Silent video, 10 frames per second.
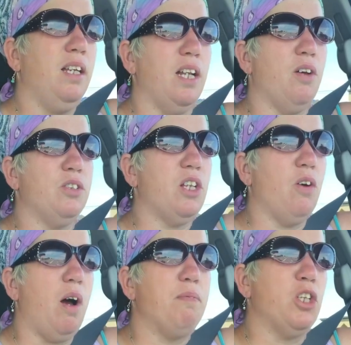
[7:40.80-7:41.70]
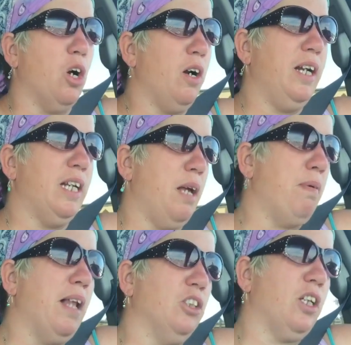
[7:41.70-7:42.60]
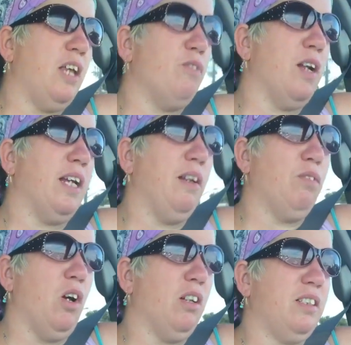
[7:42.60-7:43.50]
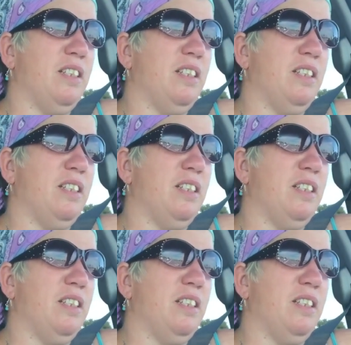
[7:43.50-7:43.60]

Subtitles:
You know, so I'm sorry and I apologize for not getting vlogs,